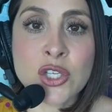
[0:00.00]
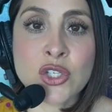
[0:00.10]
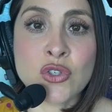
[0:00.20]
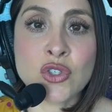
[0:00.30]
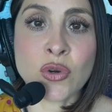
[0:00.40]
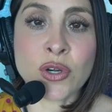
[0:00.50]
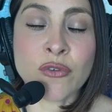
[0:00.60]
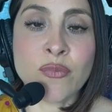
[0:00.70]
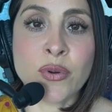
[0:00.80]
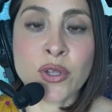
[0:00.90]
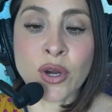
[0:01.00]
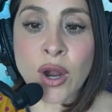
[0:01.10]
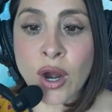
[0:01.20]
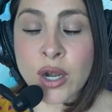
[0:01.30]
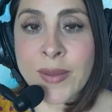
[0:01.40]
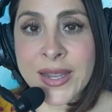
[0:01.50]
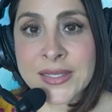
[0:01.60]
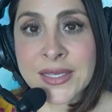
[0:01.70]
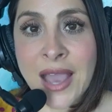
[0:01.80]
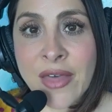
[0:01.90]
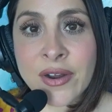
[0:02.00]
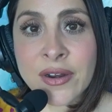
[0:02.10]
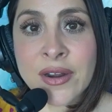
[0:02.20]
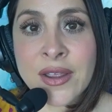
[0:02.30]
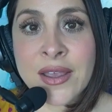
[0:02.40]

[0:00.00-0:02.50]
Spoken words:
to sort of put your heart back together,